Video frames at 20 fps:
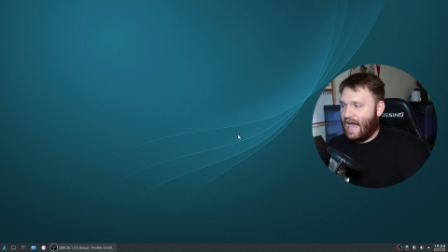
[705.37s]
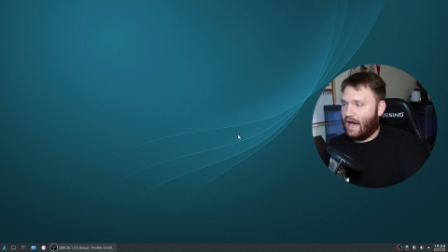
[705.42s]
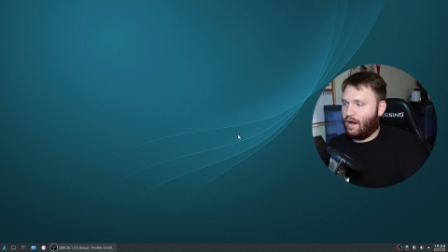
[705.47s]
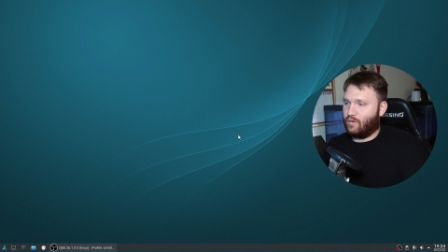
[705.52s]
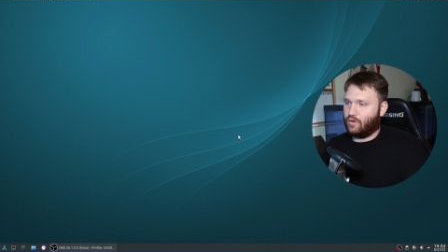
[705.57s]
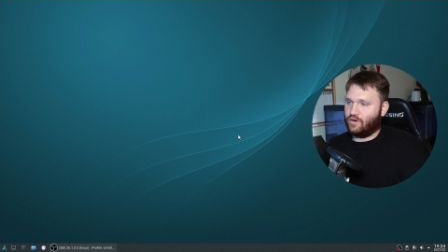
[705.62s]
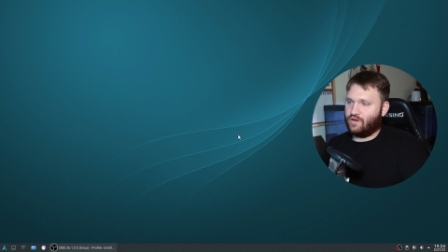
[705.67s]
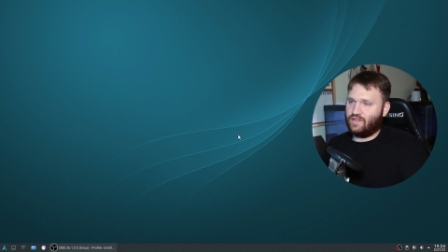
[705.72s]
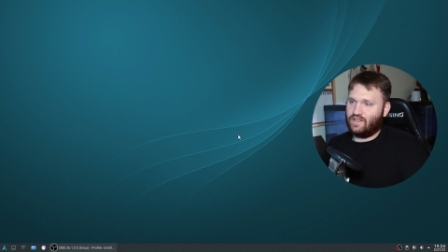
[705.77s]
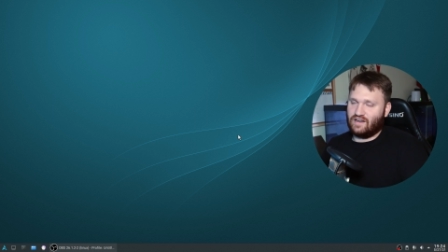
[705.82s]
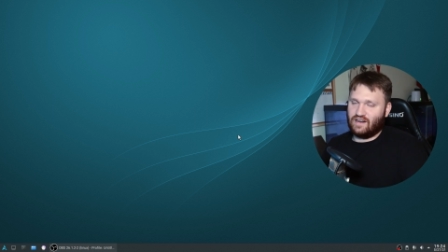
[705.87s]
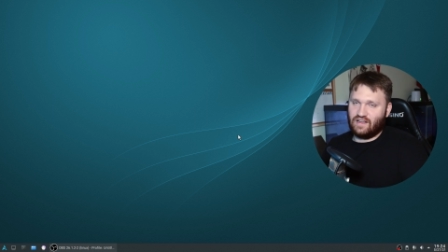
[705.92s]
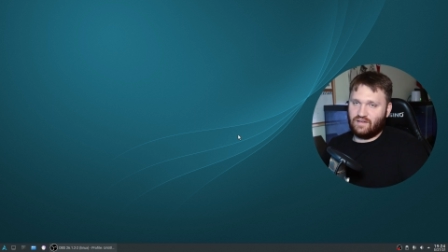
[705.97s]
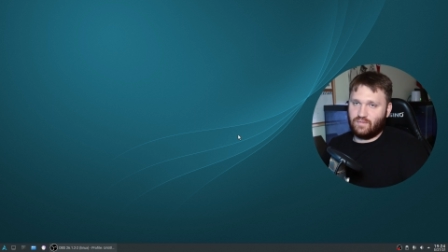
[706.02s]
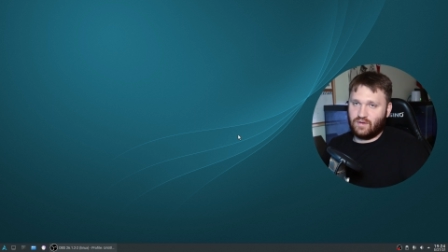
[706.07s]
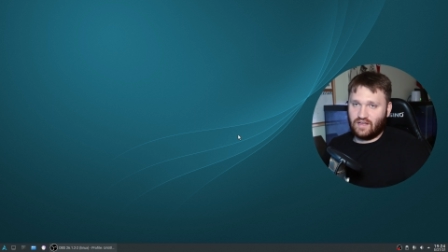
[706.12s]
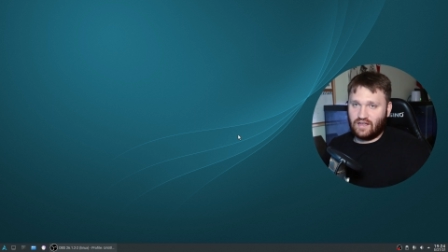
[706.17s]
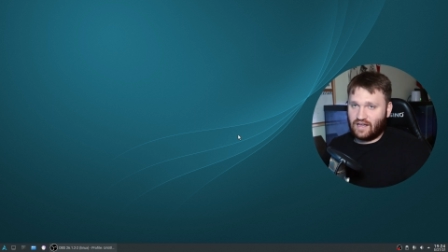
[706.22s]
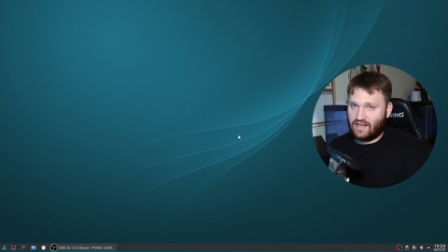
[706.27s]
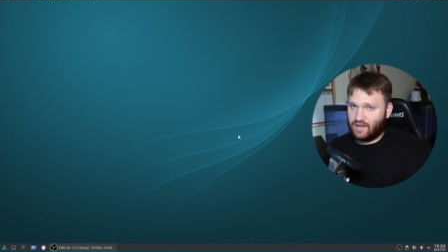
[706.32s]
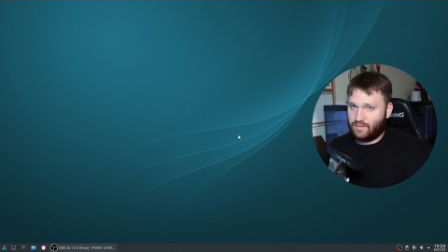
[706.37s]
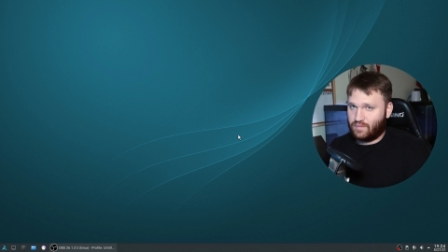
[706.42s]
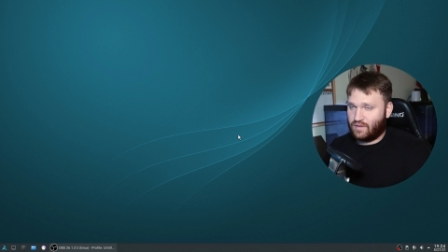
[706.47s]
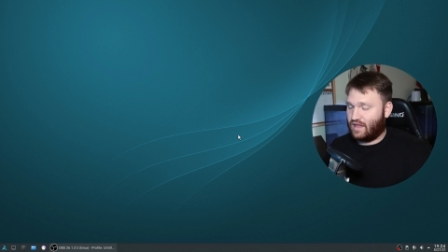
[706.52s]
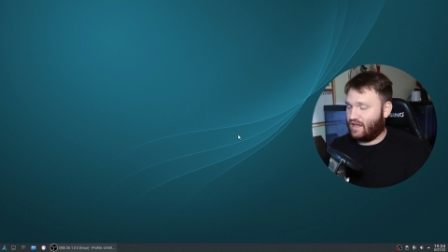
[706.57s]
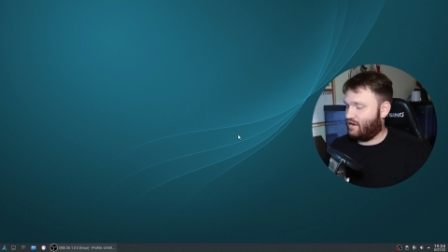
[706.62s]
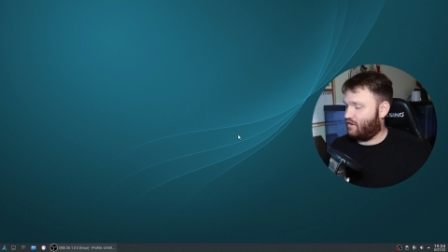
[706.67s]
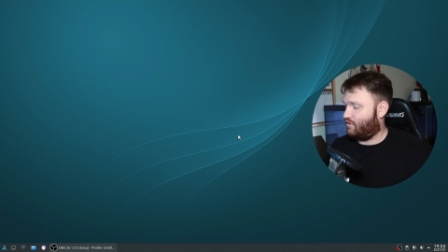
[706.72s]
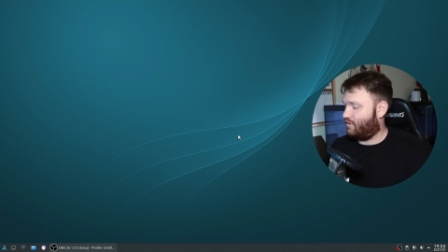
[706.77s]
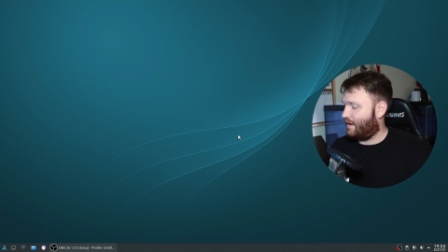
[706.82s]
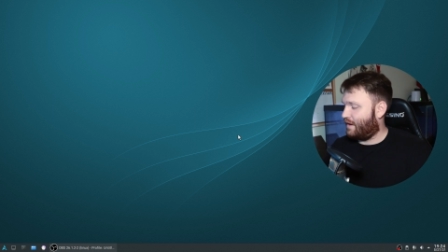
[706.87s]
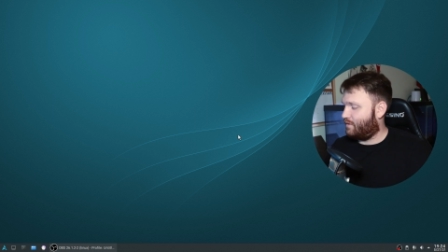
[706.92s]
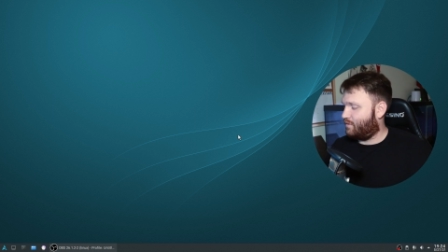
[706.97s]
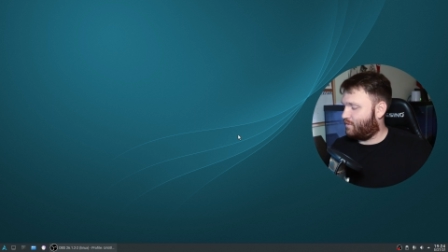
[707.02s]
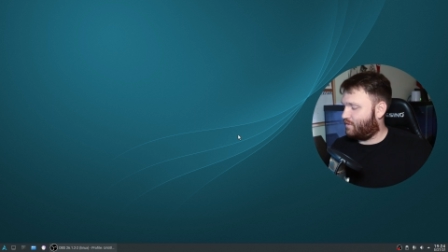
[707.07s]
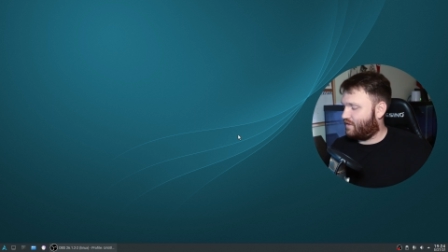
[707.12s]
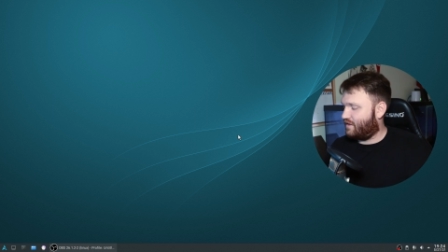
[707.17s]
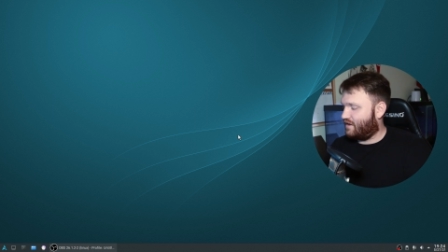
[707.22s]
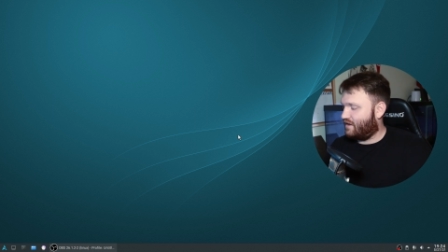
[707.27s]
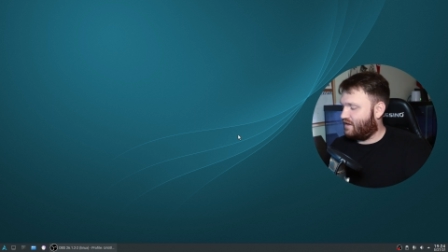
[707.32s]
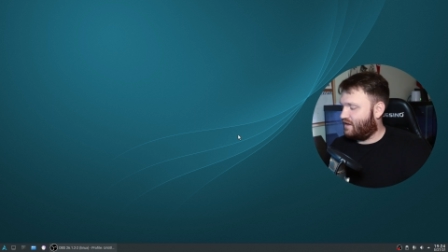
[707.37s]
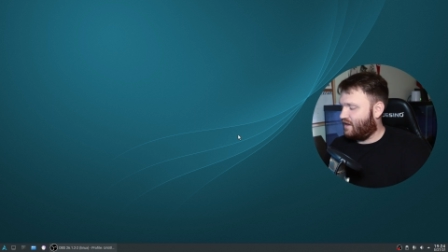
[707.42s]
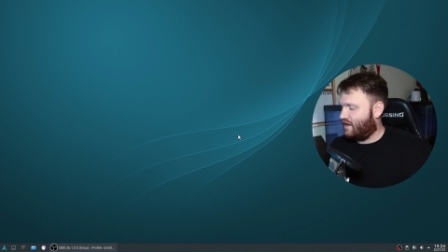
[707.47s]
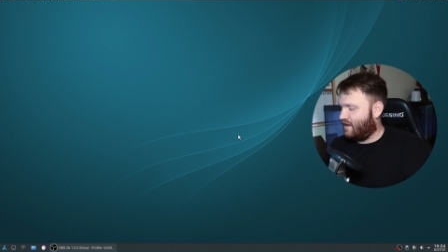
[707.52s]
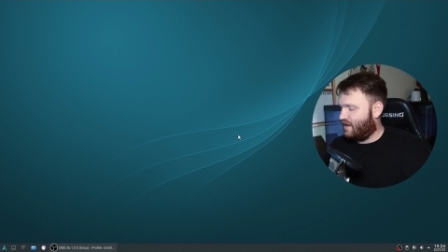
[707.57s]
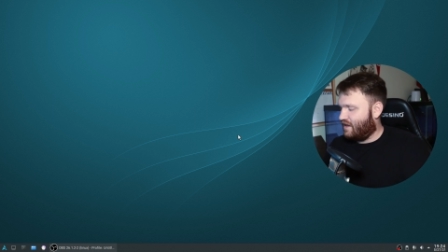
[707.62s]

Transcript: hour that I've been kind of playing around with it